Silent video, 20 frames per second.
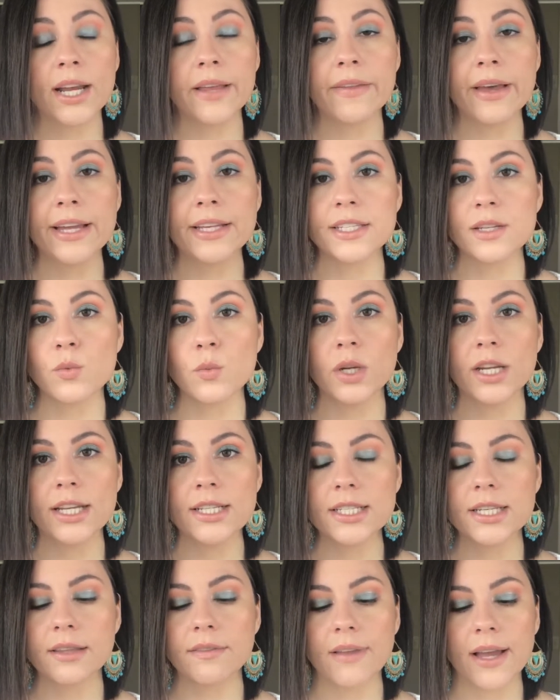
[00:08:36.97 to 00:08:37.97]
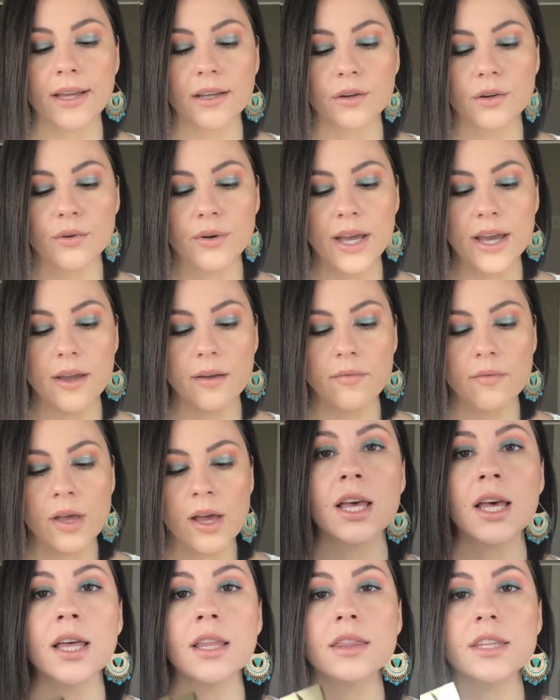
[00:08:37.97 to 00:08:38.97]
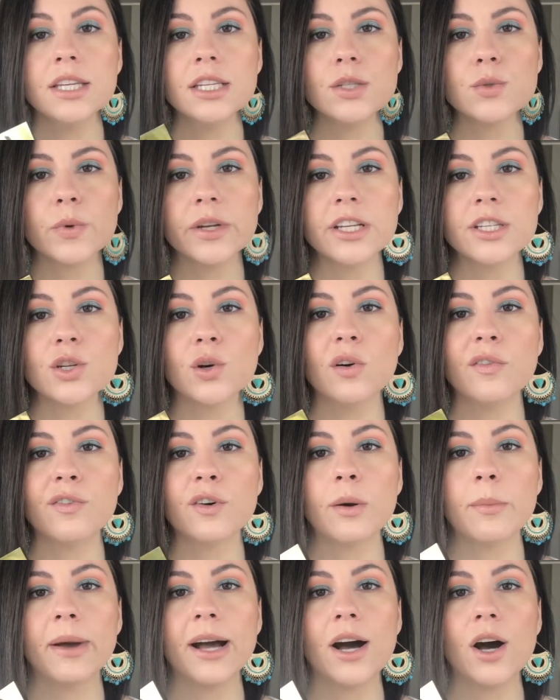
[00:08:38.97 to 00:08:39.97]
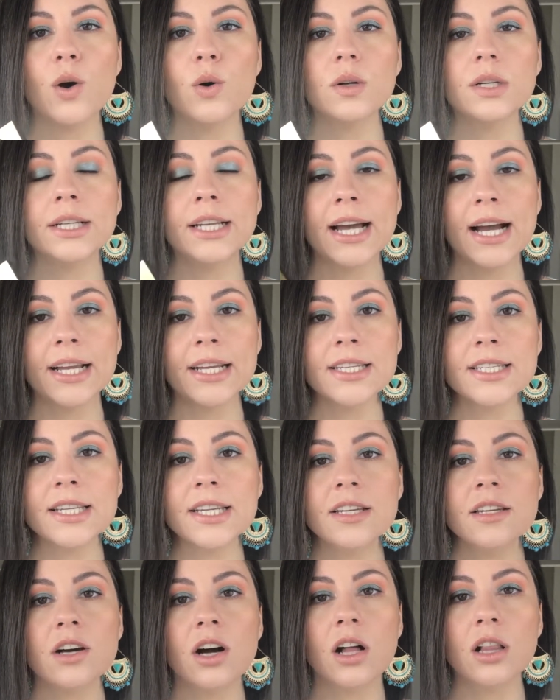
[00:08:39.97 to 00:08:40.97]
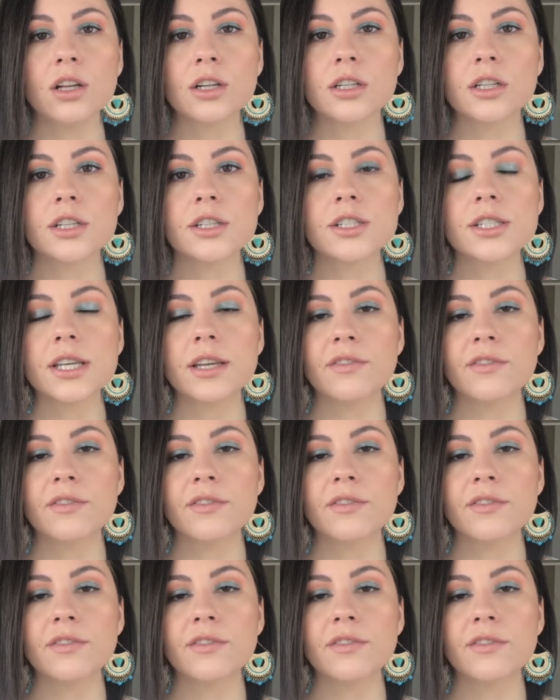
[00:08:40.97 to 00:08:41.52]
I liked and what I didn't like, okay? These retail for about $19